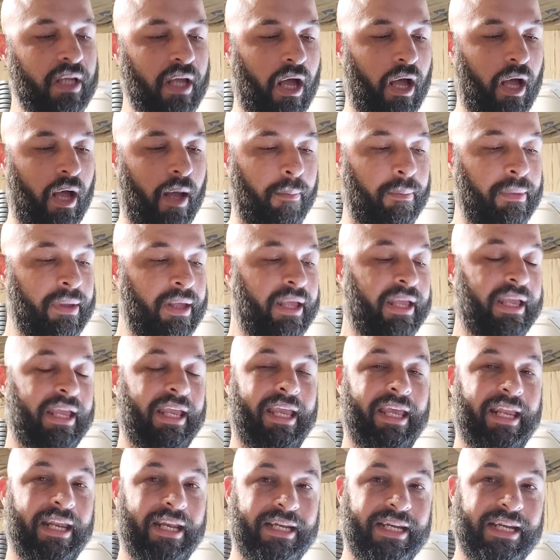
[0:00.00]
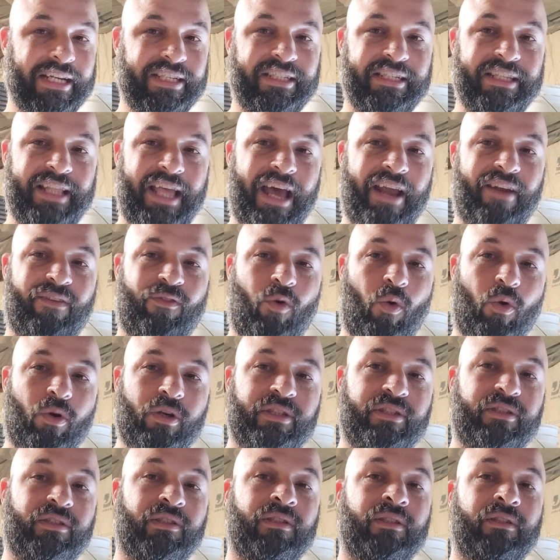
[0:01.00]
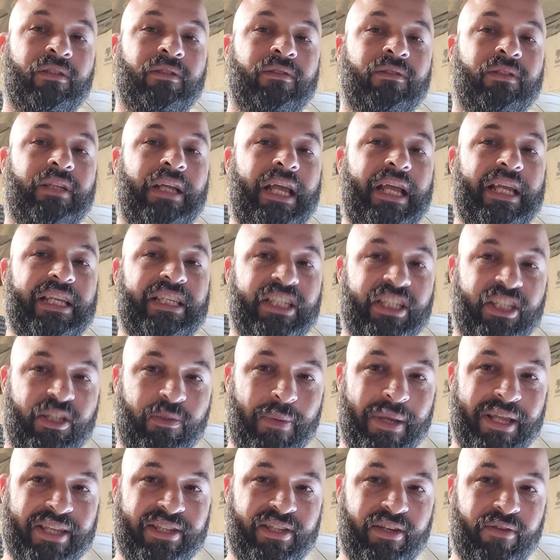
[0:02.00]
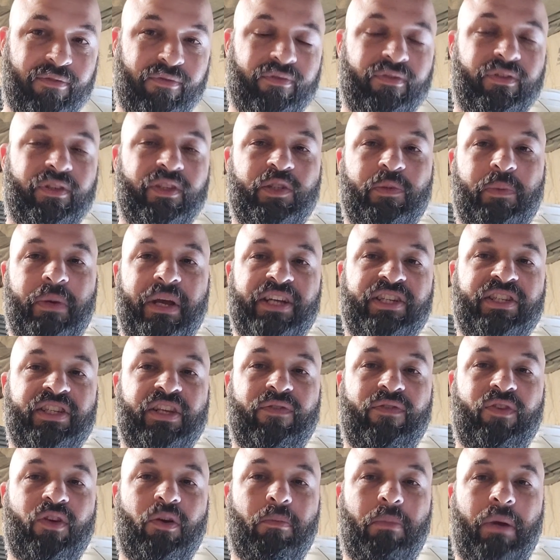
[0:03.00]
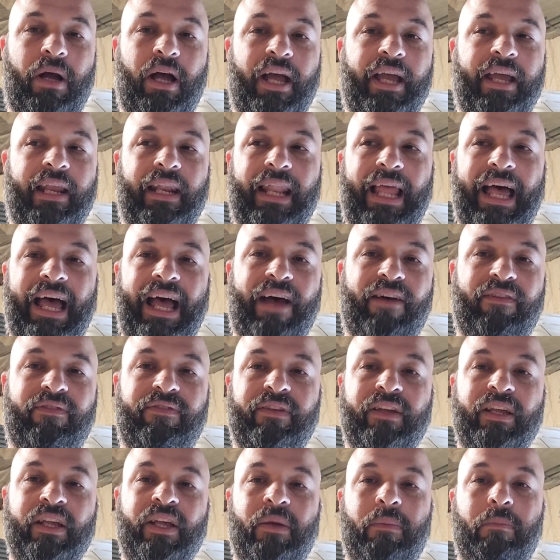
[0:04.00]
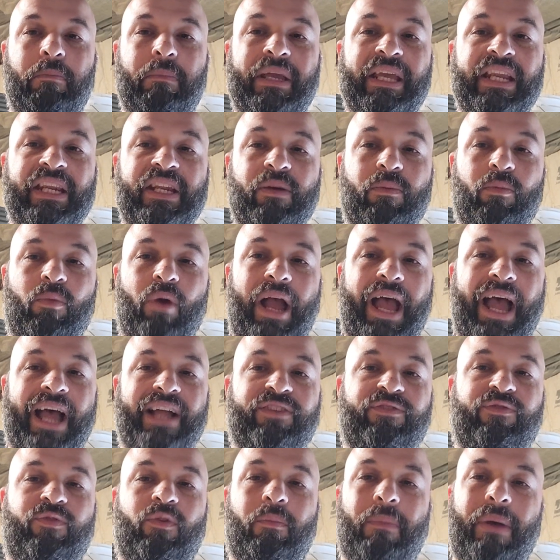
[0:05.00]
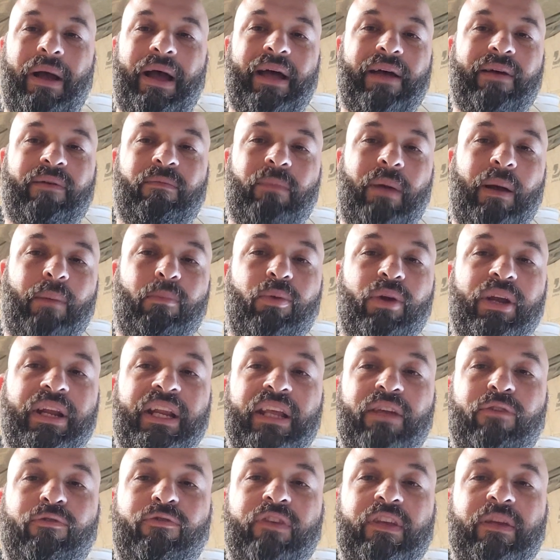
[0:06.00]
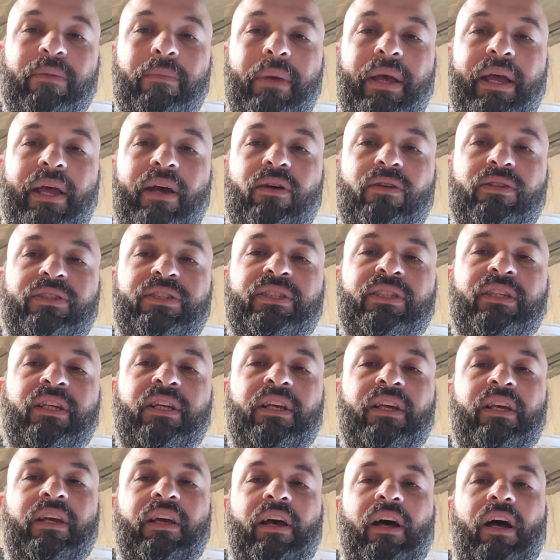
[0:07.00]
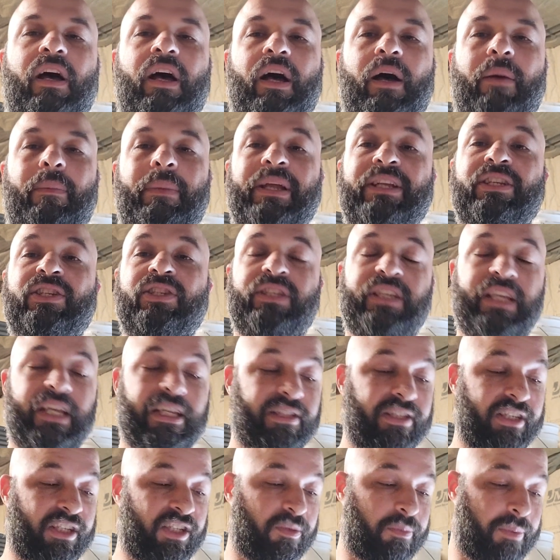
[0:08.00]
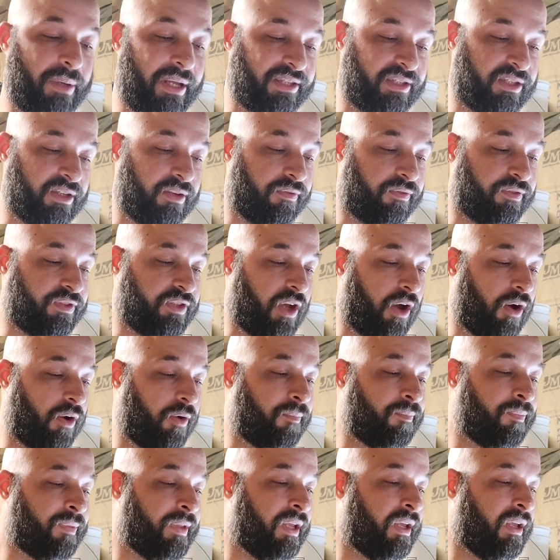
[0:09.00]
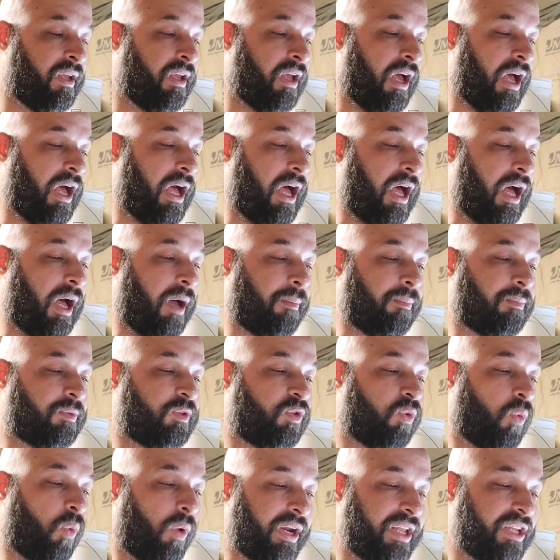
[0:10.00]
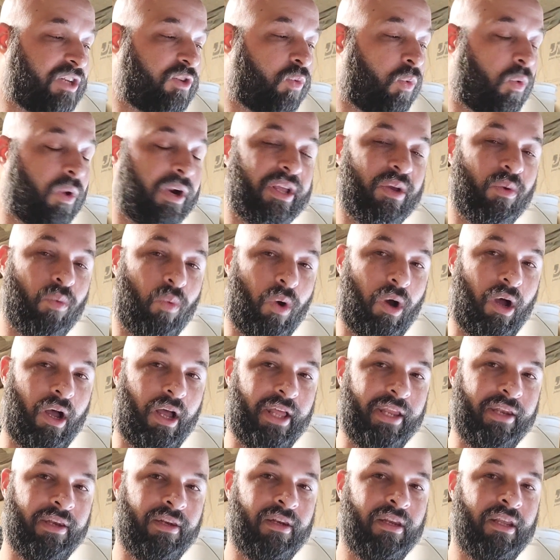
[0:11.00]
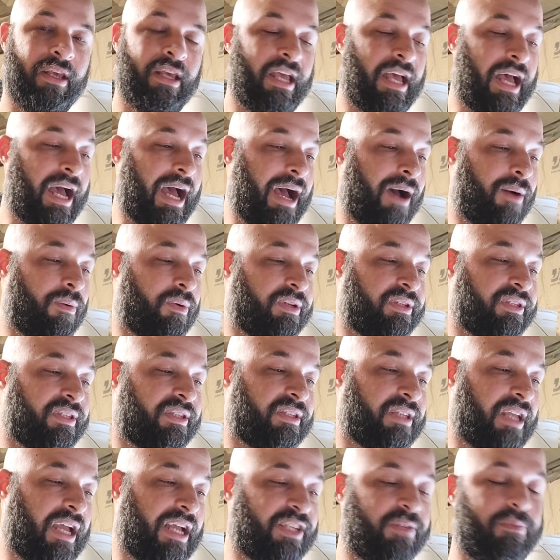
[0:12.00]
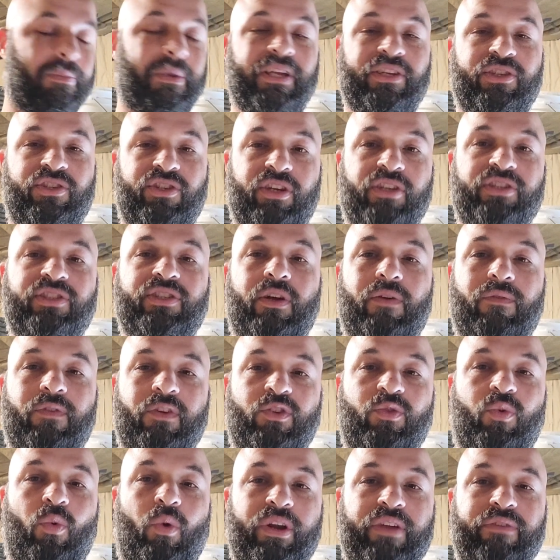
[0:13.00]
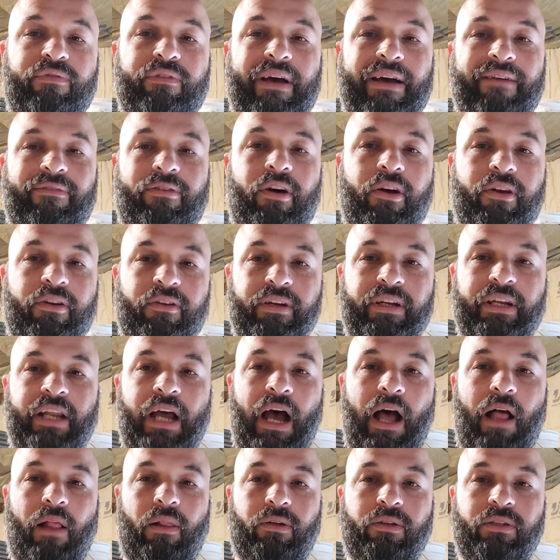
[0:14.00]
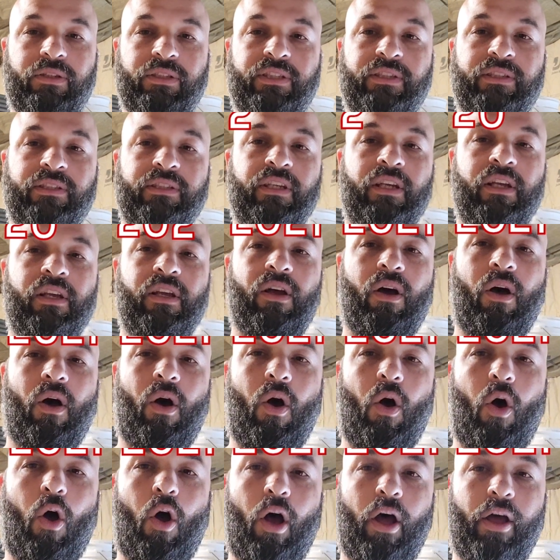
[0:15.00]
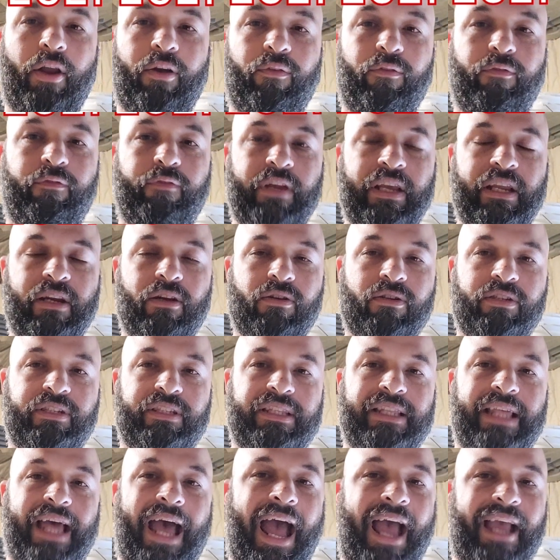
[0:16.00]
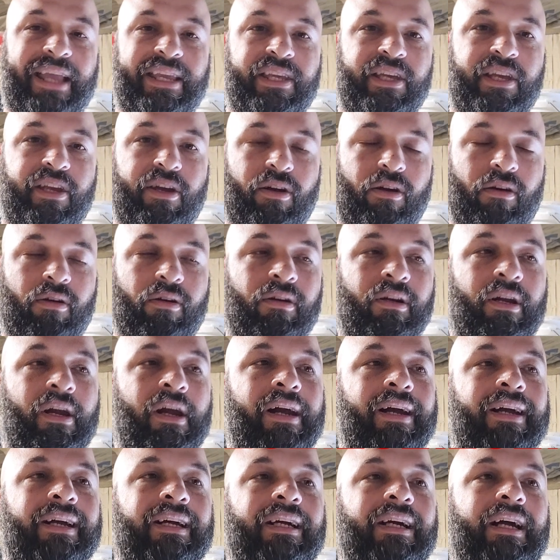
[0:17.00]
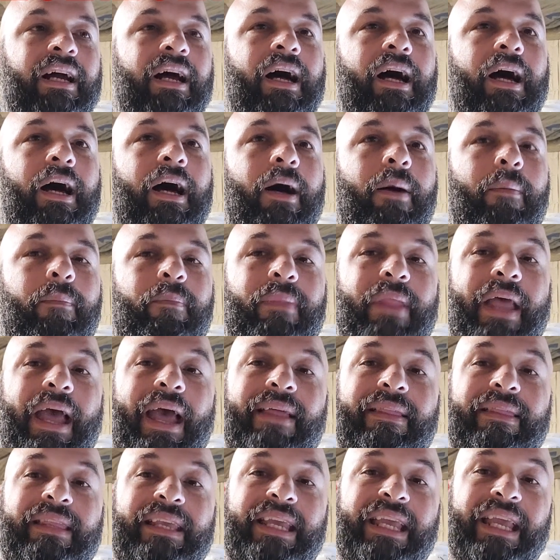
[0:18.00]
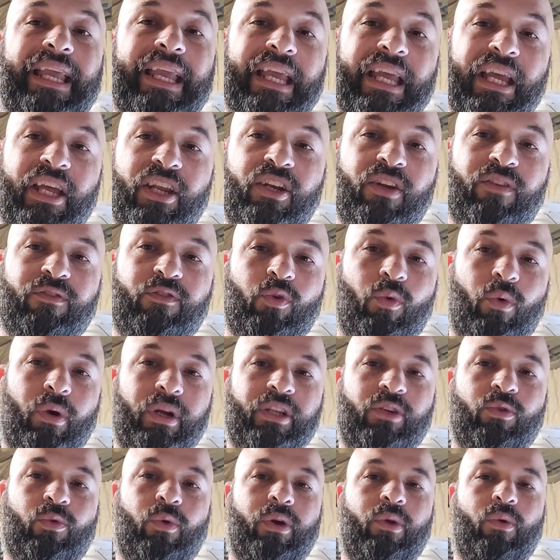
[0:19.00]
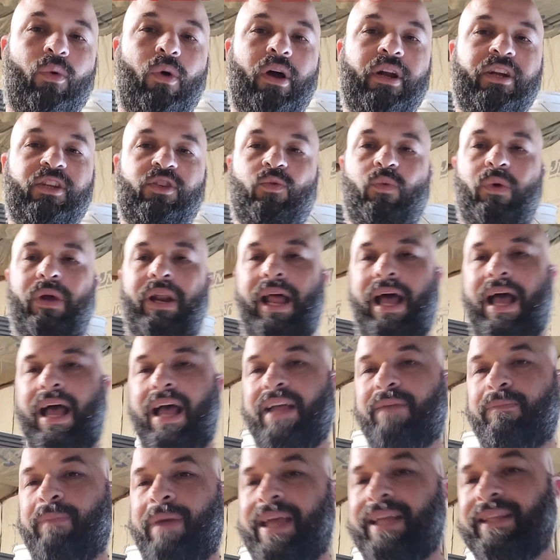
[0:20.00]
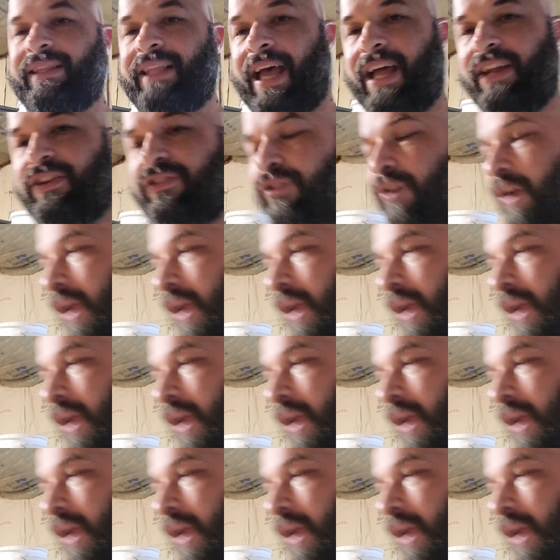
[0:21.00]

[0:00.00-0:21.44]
In addition to that, of course, it's expensive, especially if you're buying live medium rats for my breeding females. It just gets expensive. So 2021, I spent just over $2,500 on feeders that year. At the end of 2021 is when I made that